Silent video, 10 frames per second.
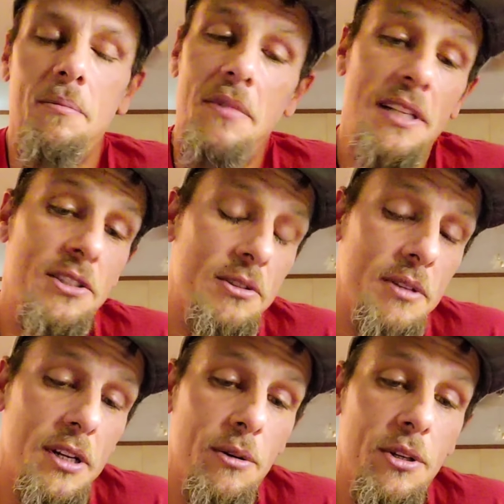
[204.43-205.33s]
That's
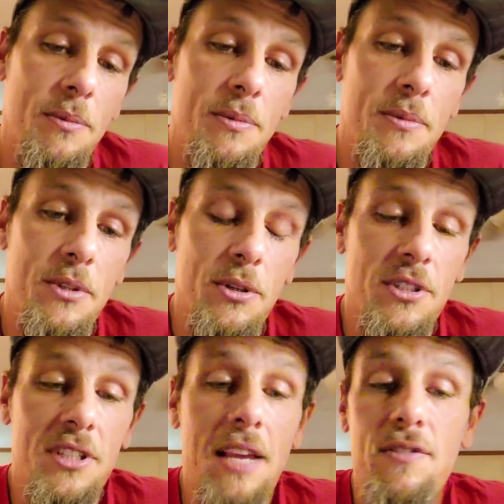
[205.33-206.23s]
a good
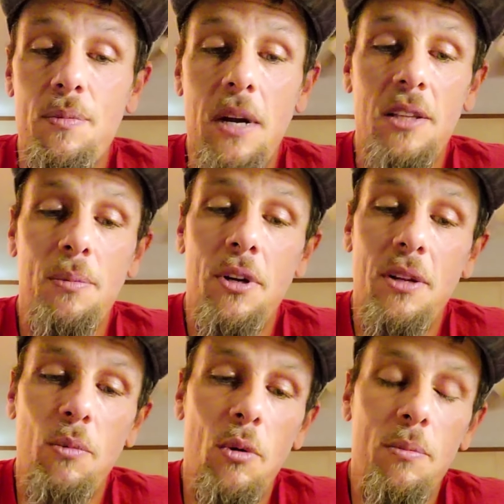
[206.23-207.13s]
safe spot to put
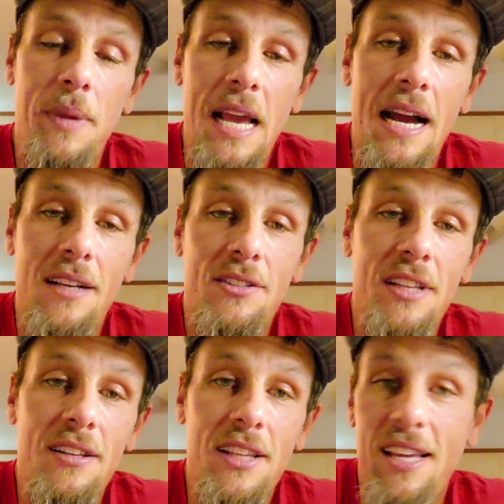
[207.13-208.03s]
it. It won't be
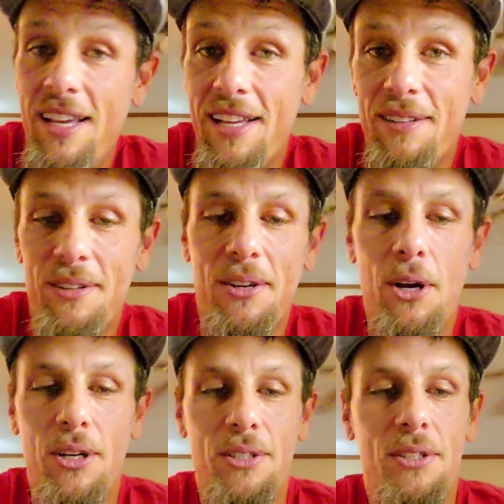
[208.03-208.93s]
accidentally hit and
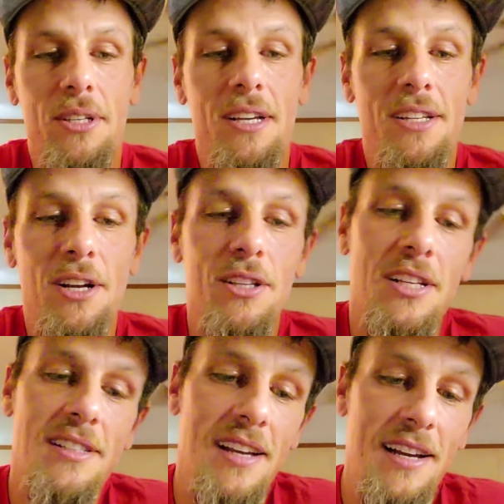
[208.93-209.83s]
cause a
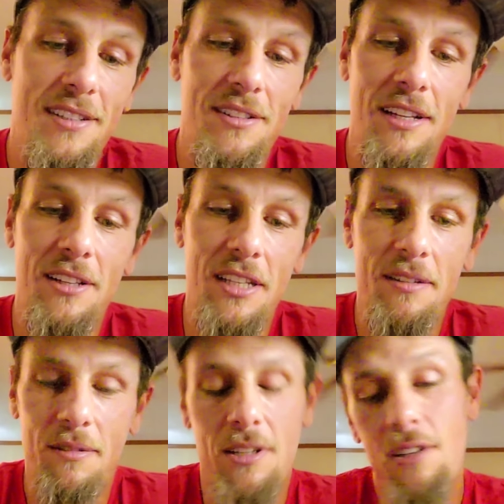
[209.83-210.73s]
Youngling to accidentally
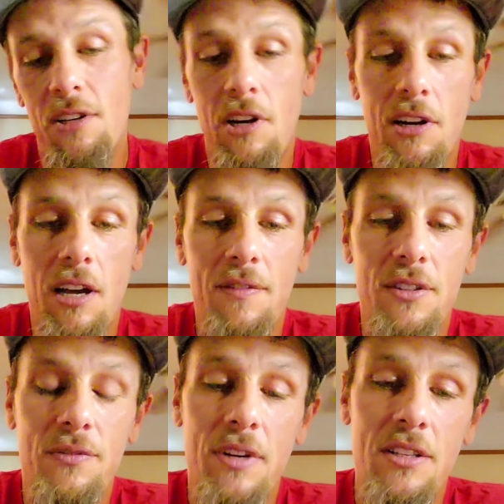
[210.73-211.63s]
cut off
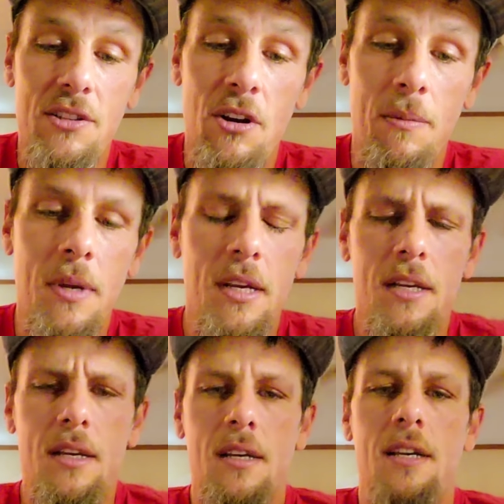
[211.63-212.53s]
his friend's arm.
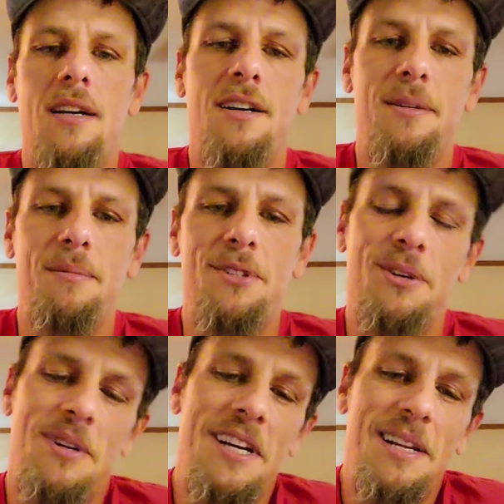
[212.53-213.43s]

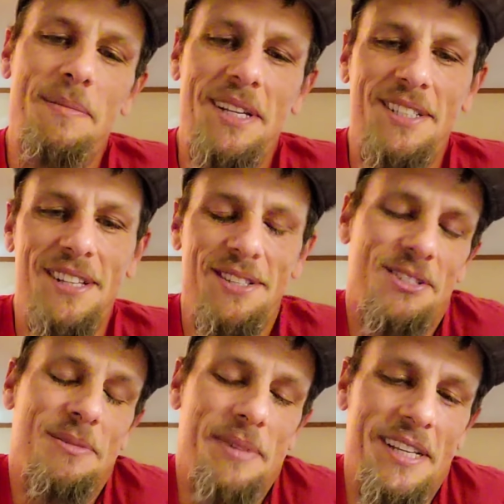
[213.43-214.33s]
So it kind of makes sense
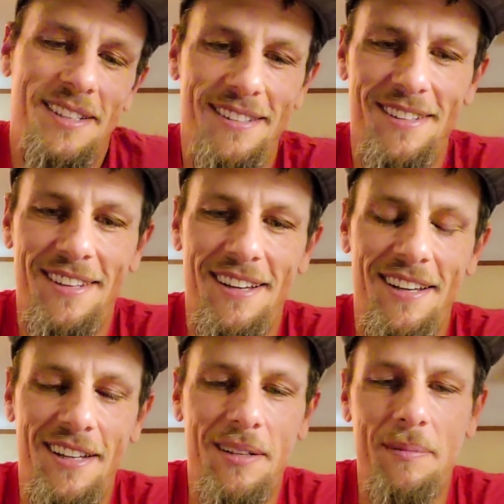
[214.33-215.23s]
to me.
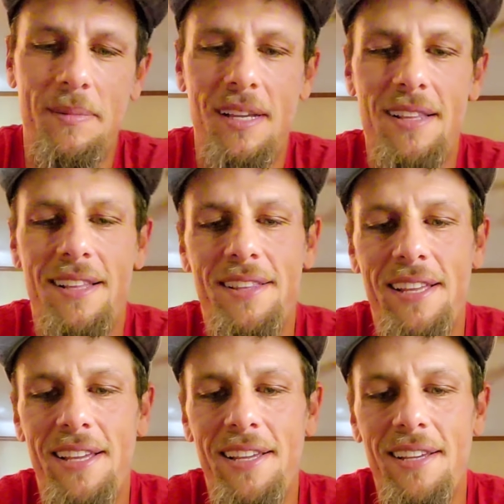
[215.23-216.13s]
And then
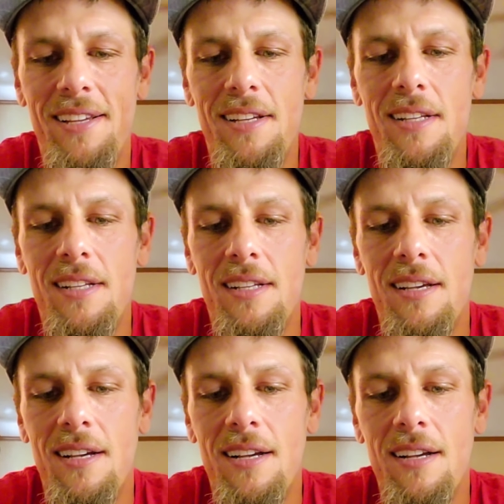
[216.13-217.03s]
the
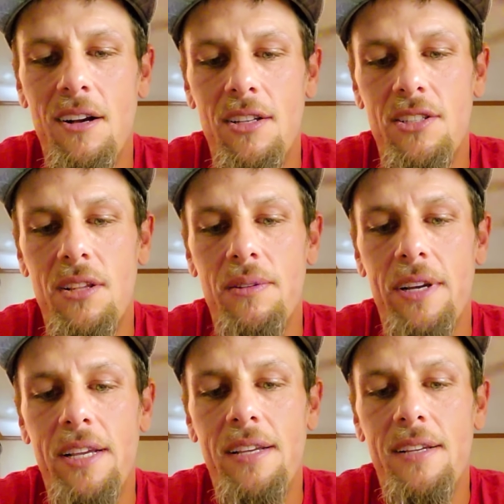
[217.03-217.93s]

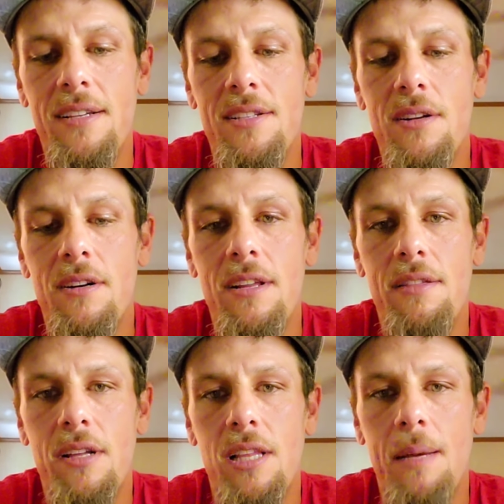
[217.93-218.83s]
auxiliary is underneath
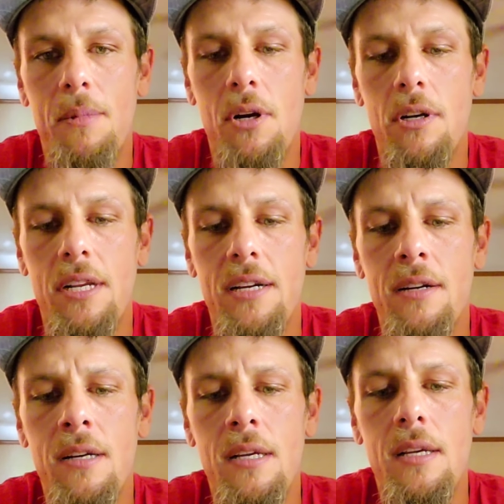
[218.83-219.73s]
the clamp card here.